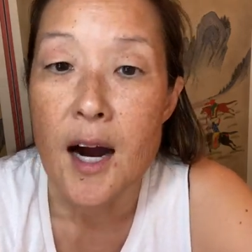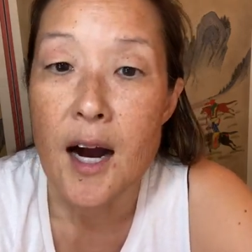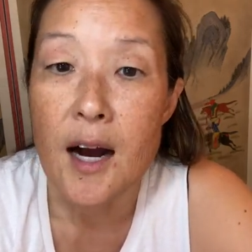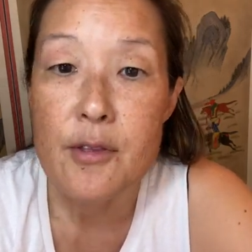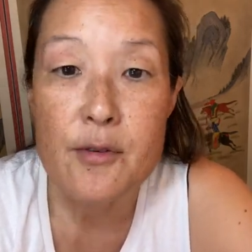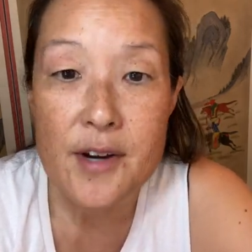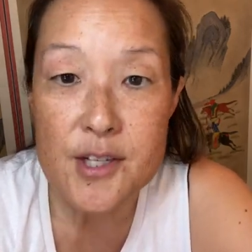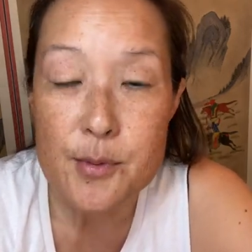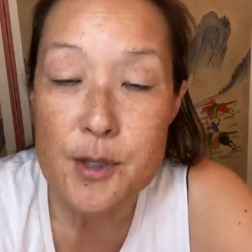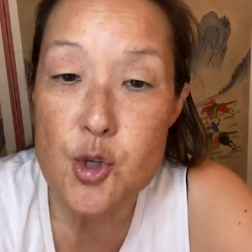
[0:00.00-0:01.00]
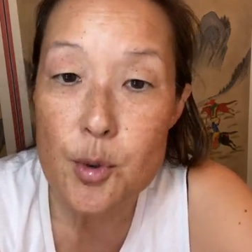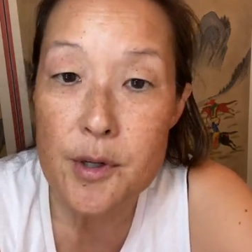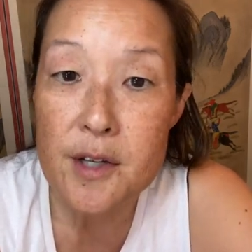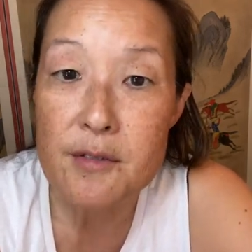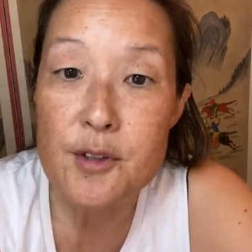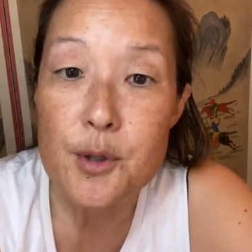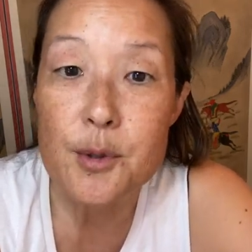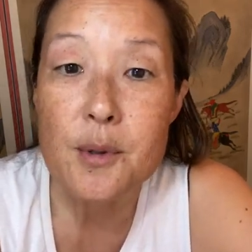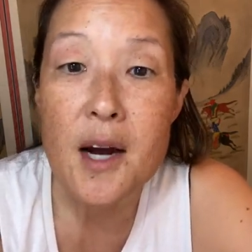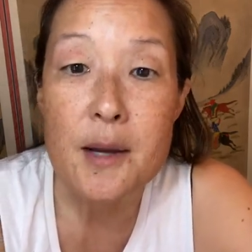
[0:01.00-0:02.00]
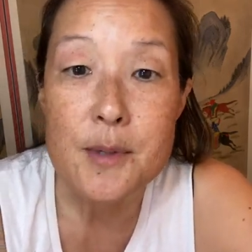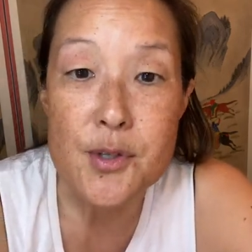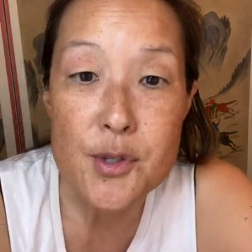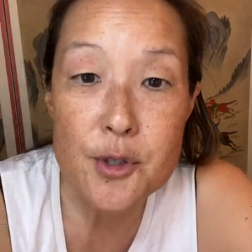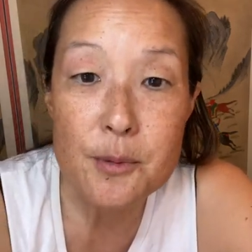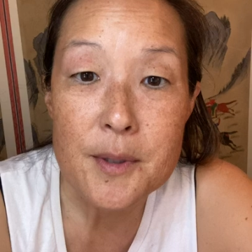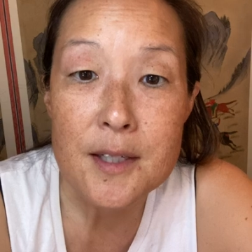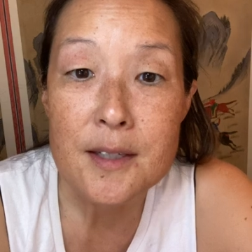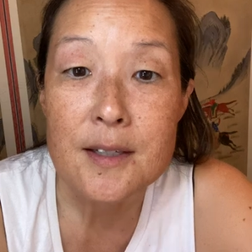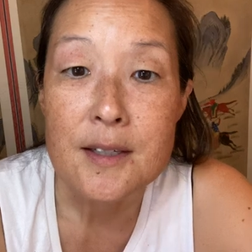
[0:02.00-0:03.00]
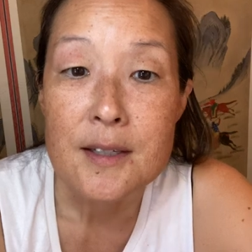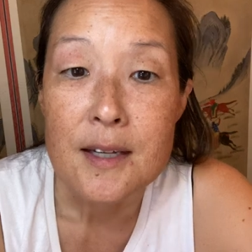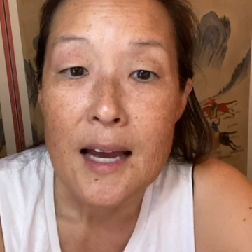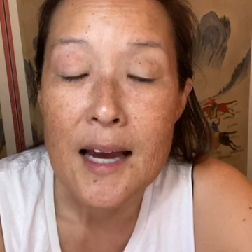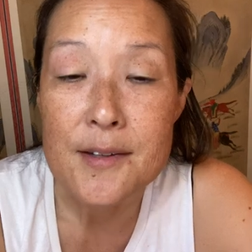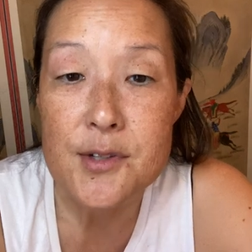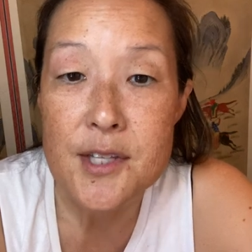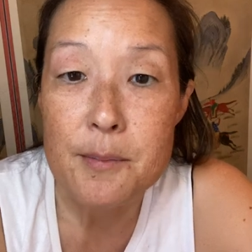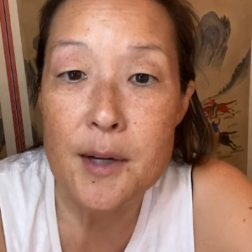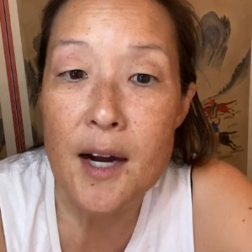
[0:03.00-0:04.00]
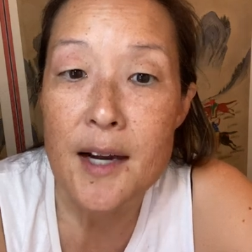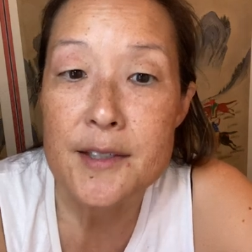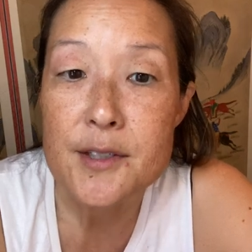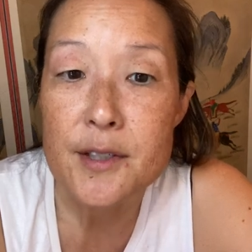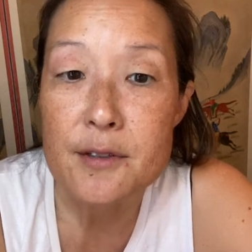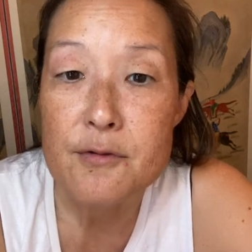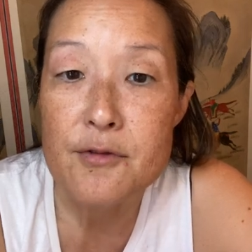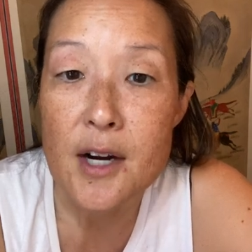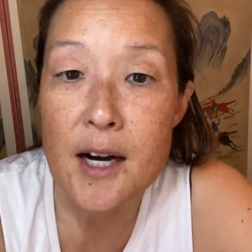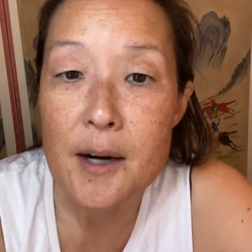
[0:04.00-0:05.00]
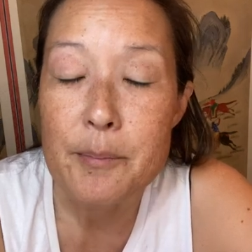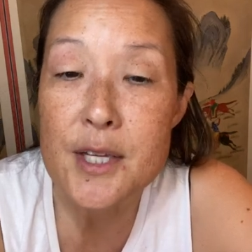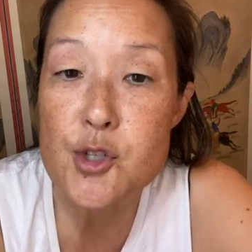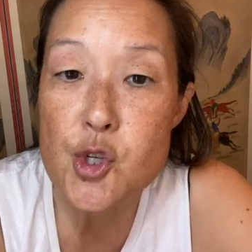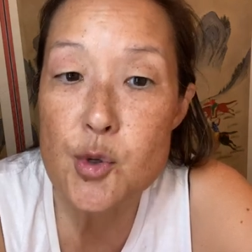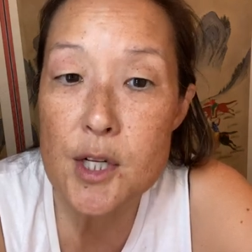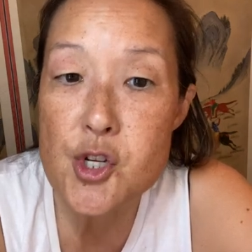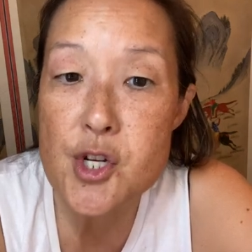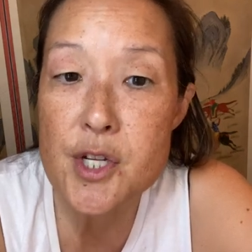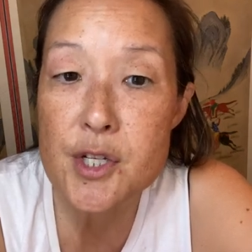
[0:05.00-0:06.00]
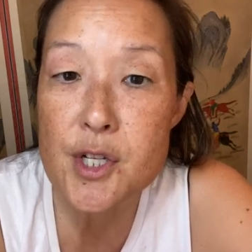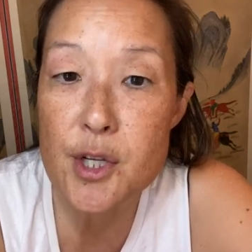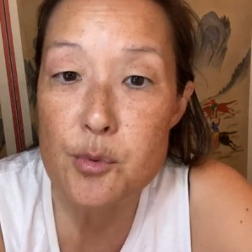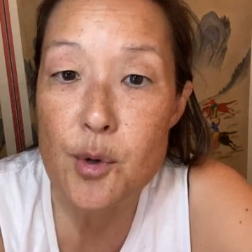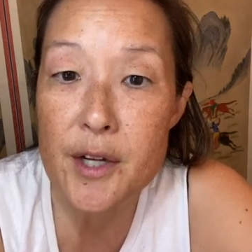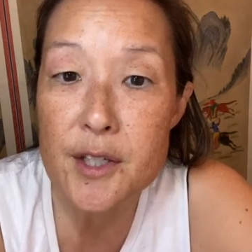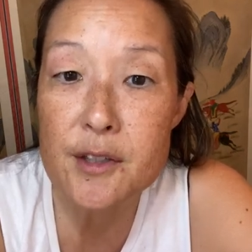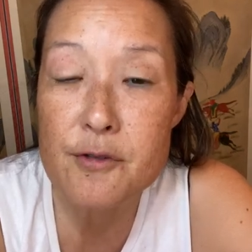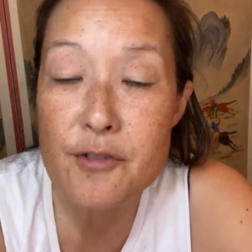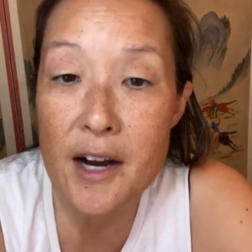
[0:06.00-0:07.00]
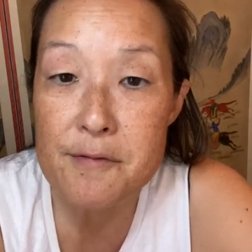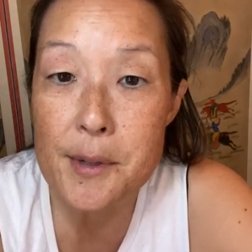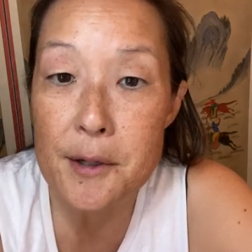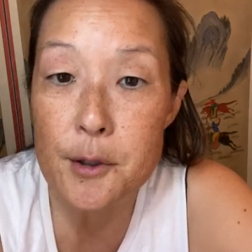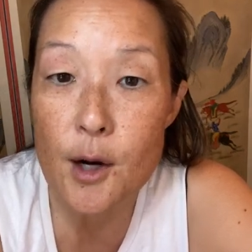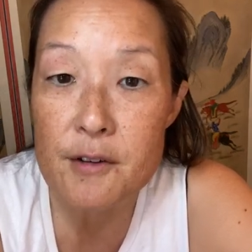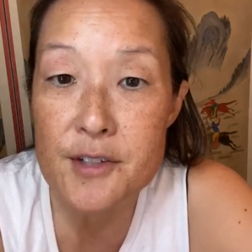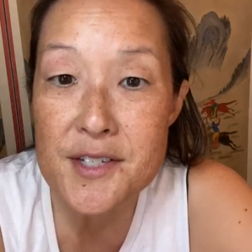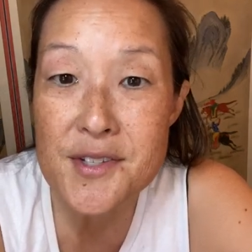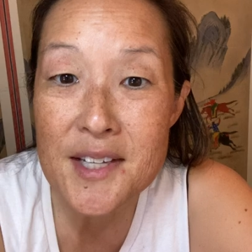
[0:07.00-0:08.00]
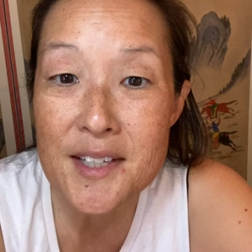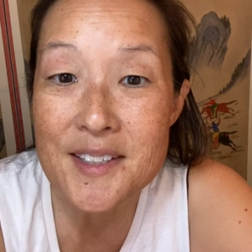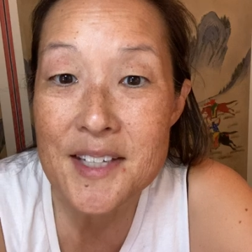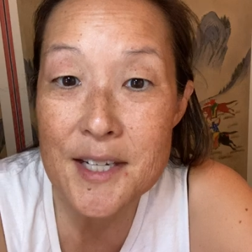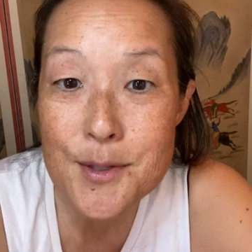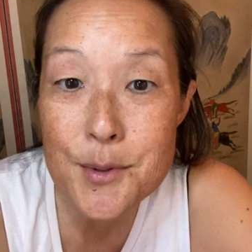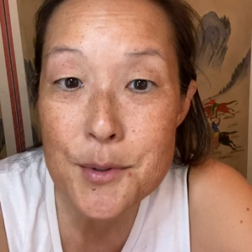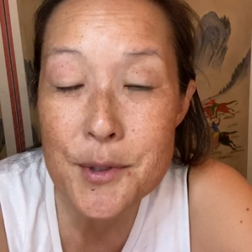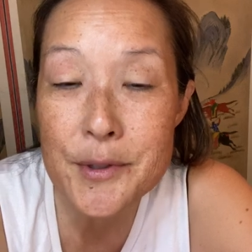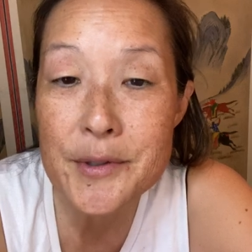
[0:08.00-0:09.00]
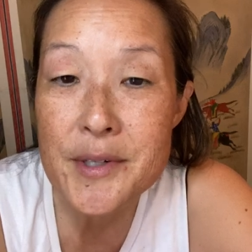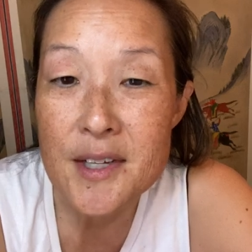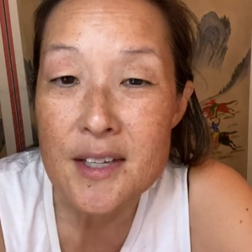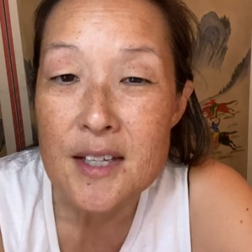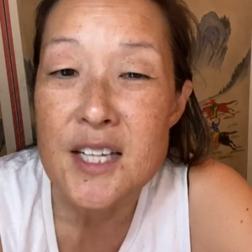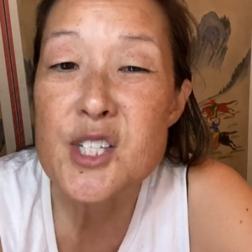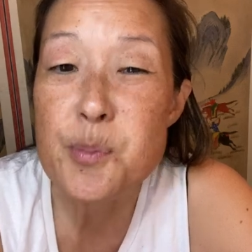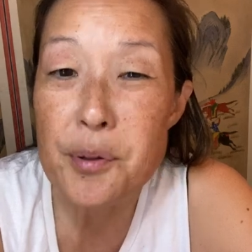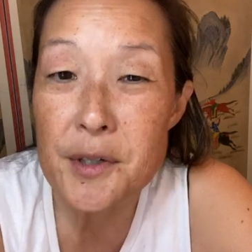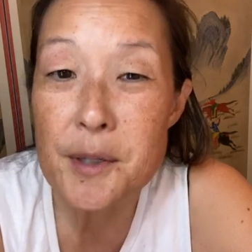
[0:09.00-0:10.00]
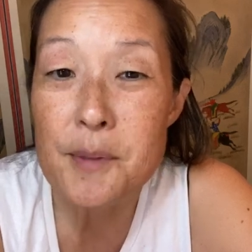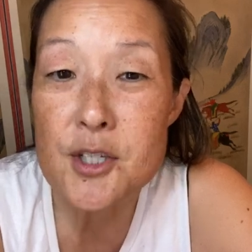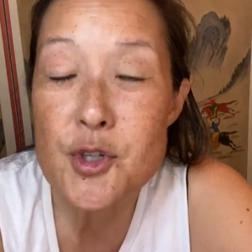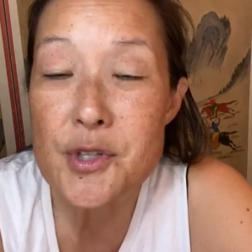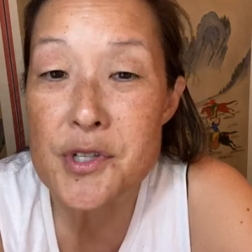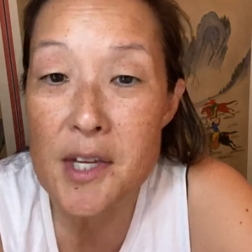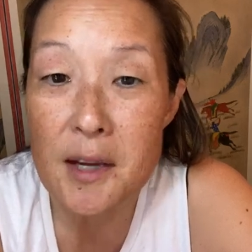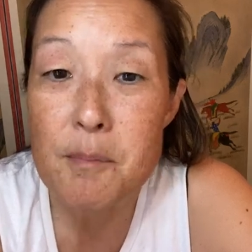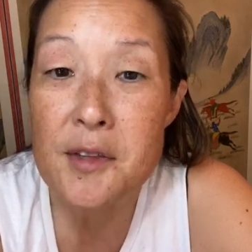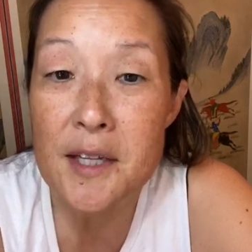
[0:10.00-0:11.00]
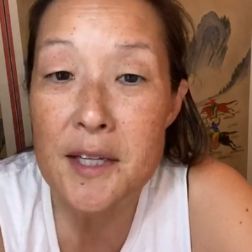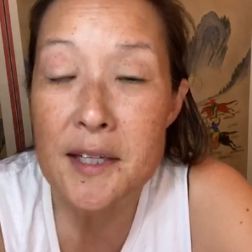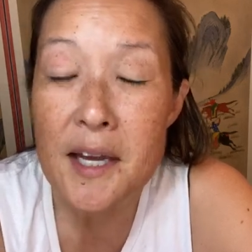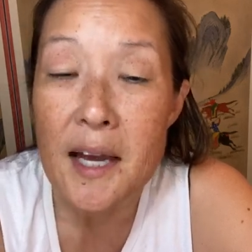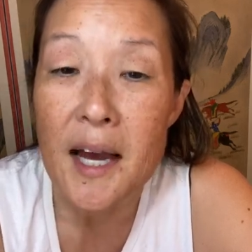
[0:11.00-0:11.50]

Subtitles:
The vast majority of you, I'm assuming, had some kind of instruction in writing the 5-paragraph essay in high school. It's pretty much the same thing.